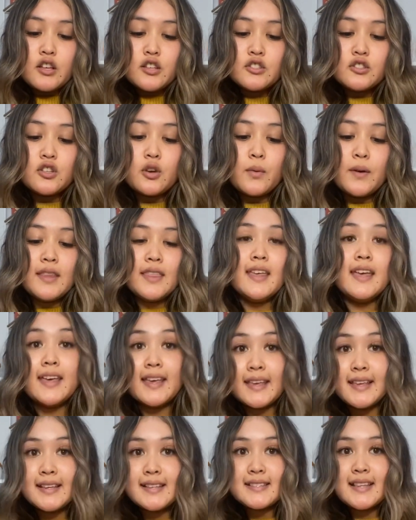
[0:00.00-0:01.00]
So with
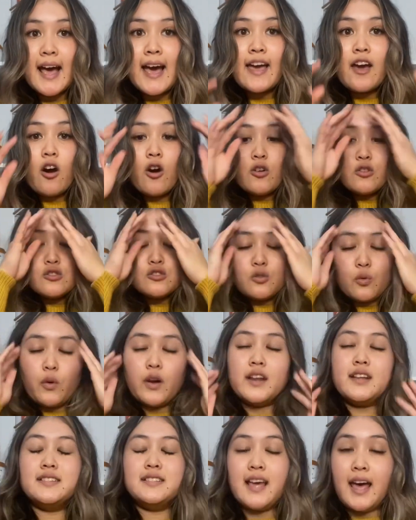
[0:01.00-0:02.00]
his, I also
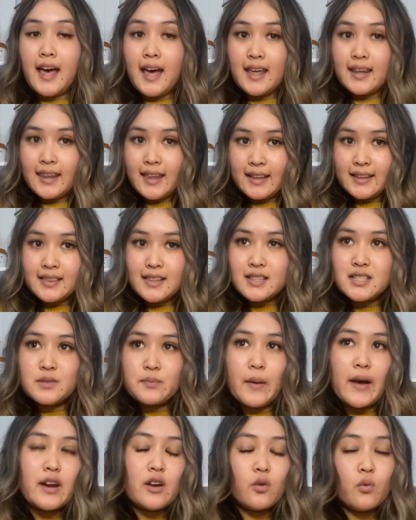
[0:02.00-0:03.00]
wanted to add like the
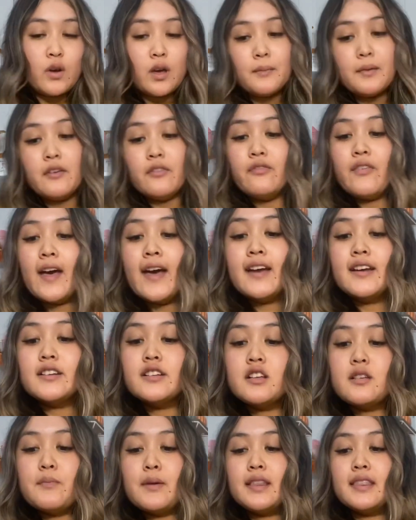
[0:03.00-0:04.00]
Spiderweb
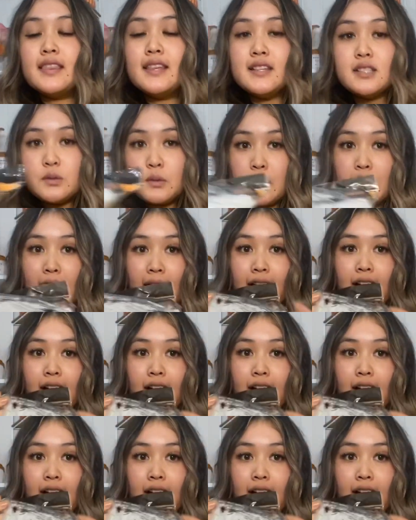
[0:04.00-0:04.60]
Effect, but this one I